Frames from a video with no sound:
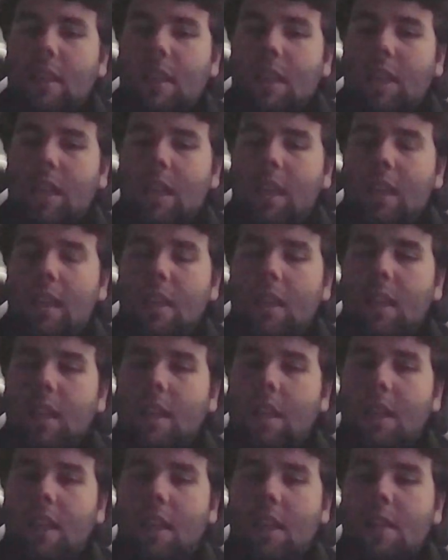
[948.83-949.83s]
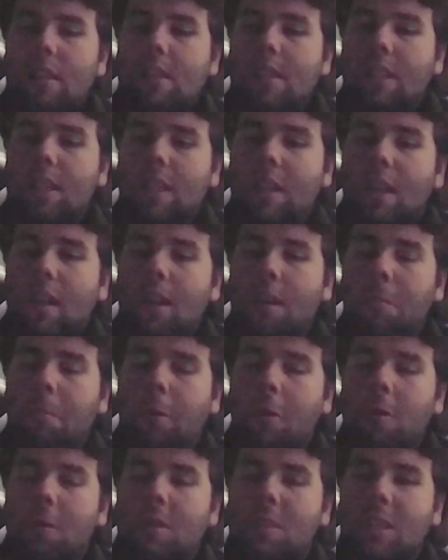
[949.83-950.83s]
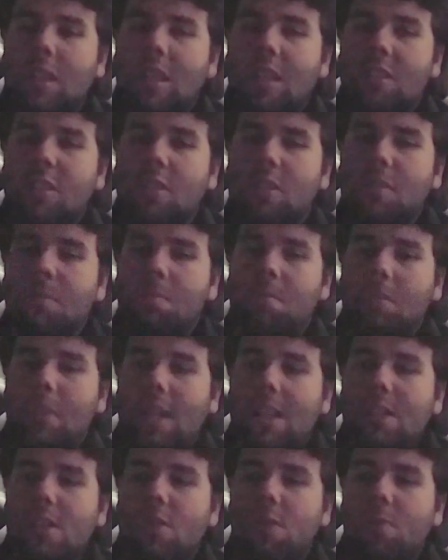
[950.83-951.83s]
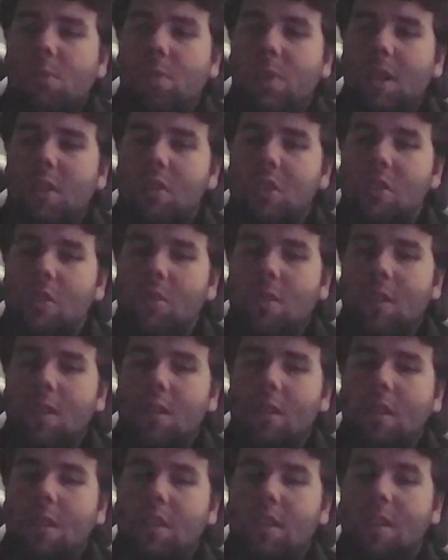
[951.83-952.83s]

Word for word: he is the kind of person that just makes you wish you could.